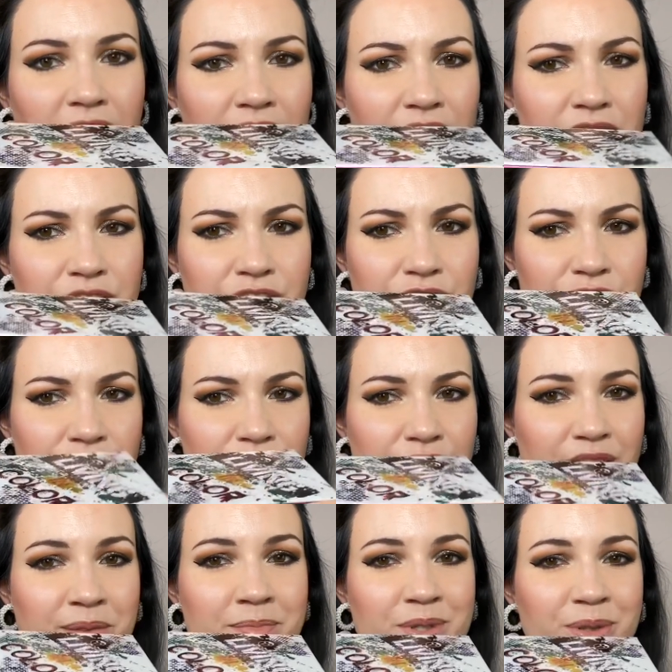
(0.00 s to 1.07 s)
Uh, this just
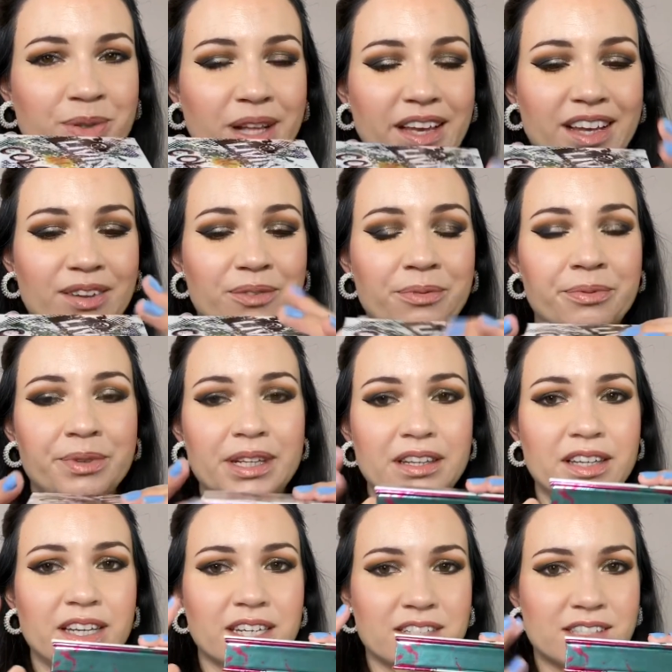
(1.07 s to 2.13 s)
seemed like
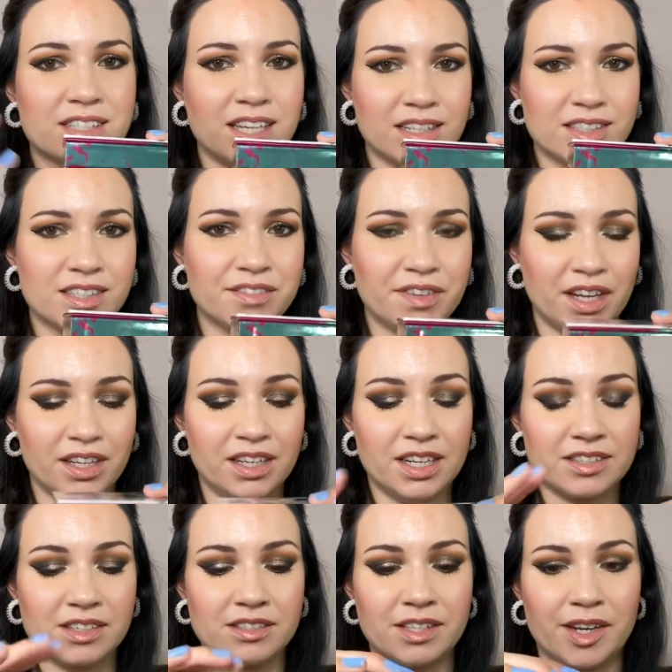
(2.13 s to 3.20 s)
really excessive,
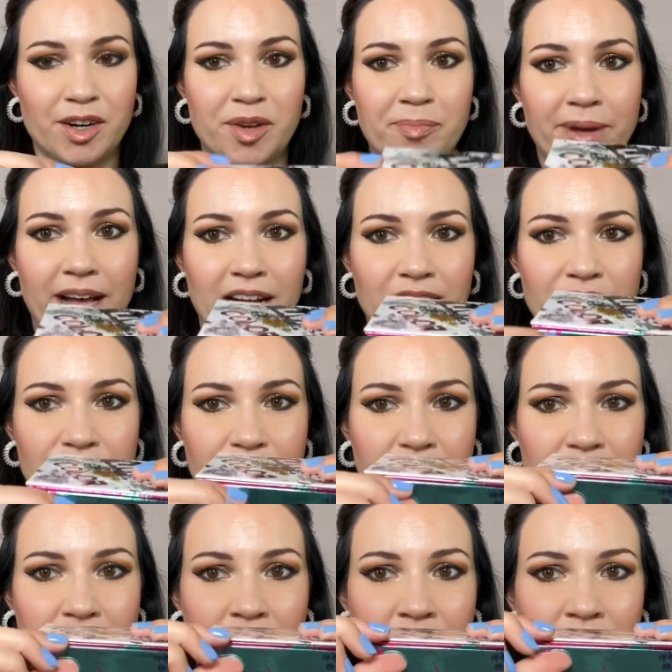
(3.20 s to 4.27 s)
unnecessary packaging.